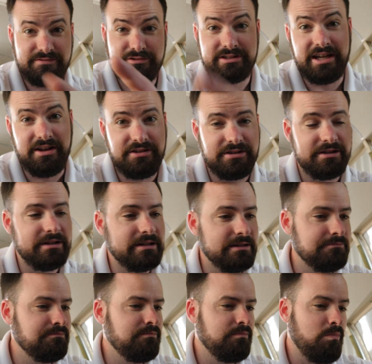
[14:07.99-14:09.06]
for death.
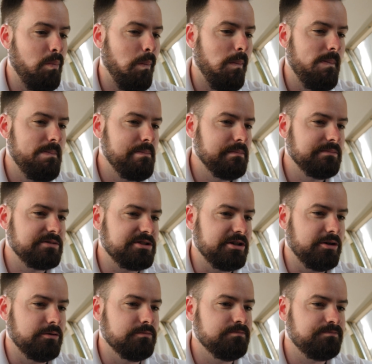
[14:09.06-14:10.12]

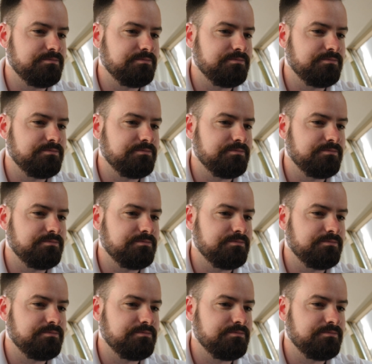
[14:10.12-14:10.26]
So,